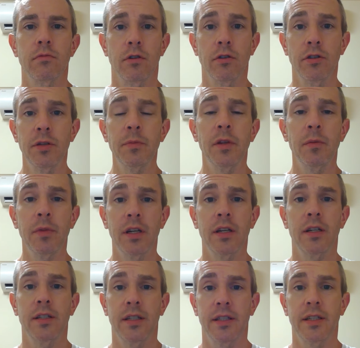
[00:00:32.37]
ultimately
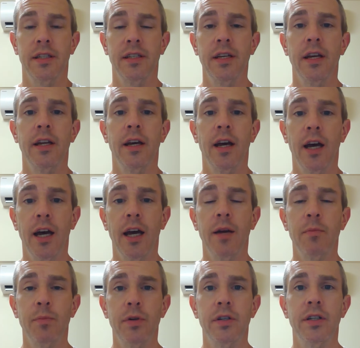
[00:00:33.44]
because, as I said,
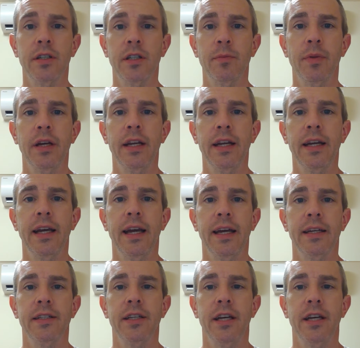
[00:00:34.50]
I'm participating as